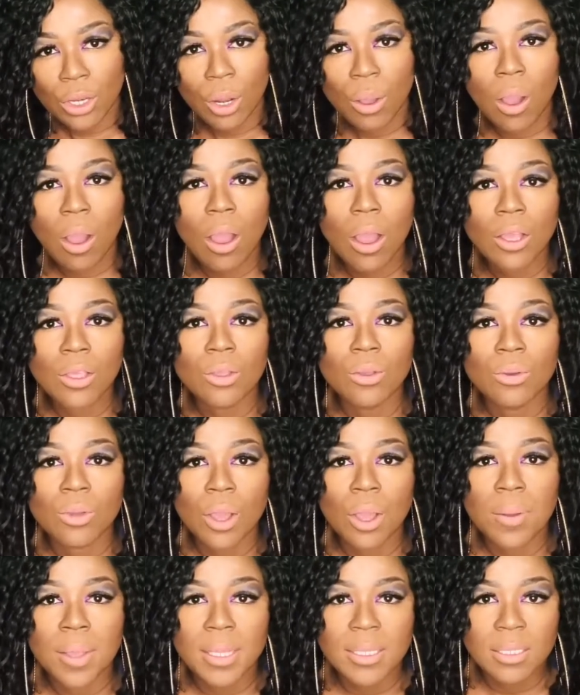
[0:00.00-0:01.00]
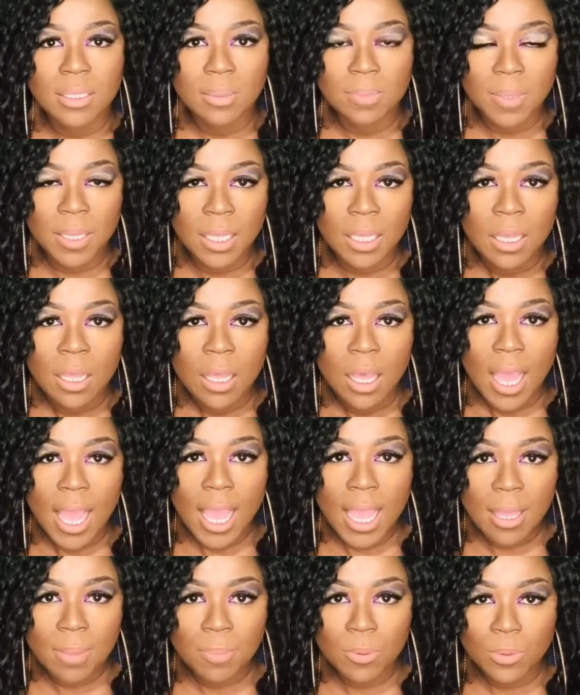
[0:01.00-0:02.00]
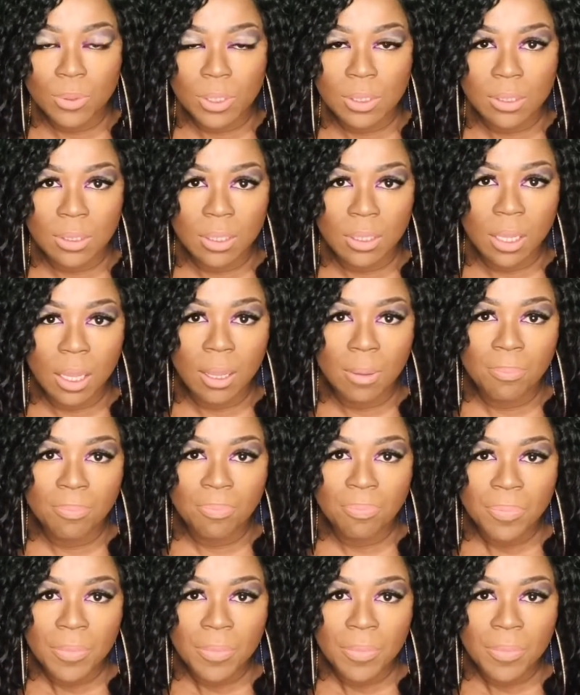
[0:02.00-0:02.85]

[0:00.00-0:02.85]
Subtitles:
Are you going to be able to